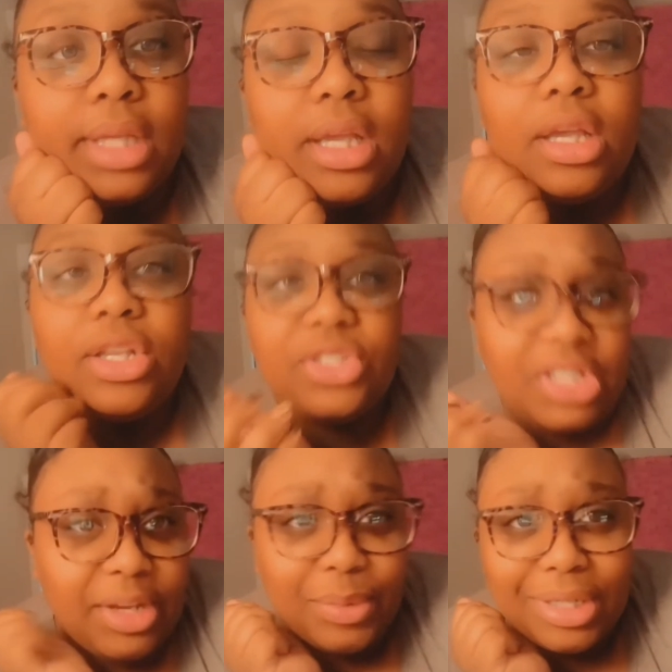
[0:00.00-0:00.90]
So
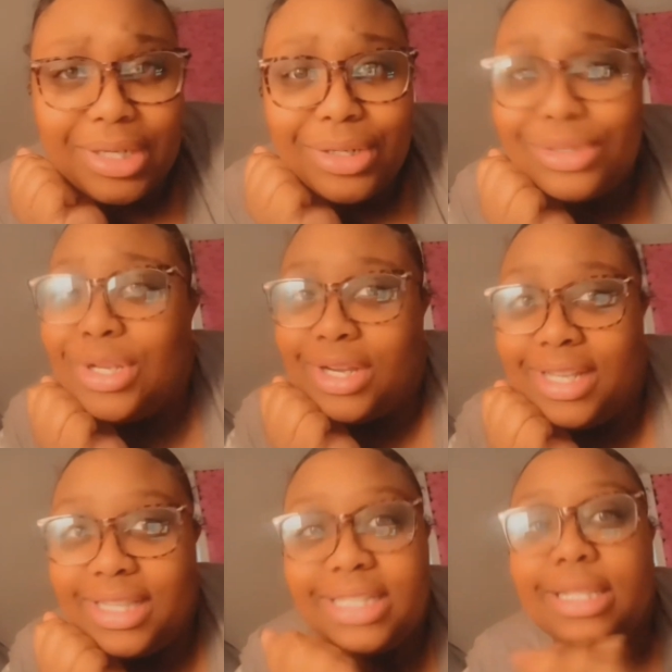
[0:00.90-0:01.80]
yeah, we're gonna go to
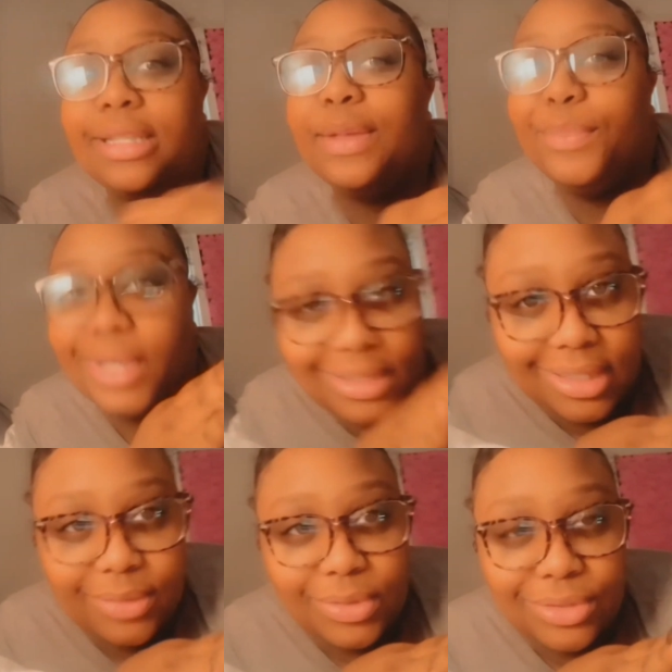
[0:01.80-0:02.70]
Target. That's like the big
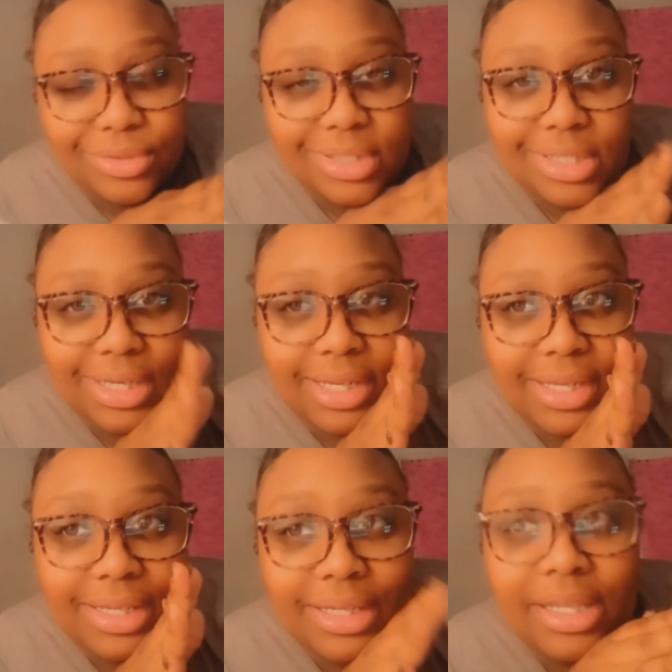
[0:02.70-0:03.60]
thing we're doing today.